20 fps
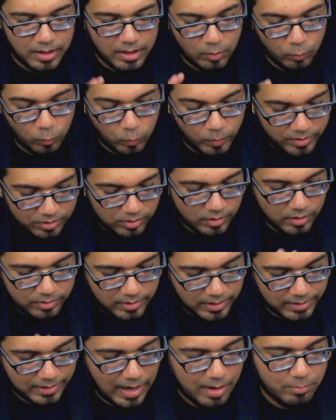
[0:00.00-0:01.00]
with
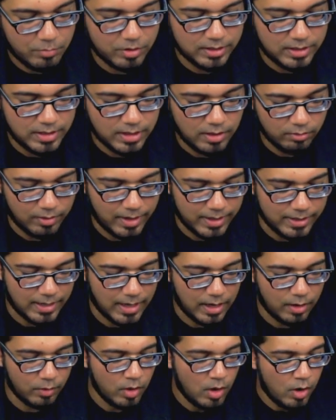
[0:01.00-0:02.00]
their camera gear right
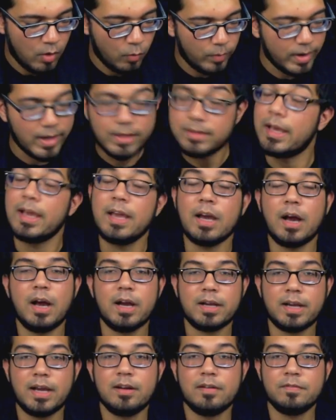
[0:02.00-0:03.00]
now, where they are
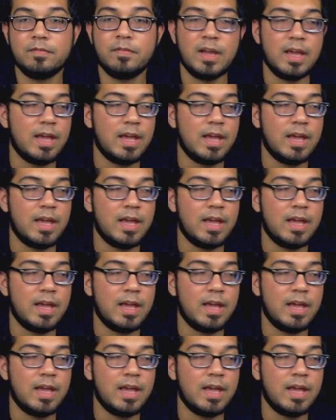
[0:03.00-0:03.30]
kind of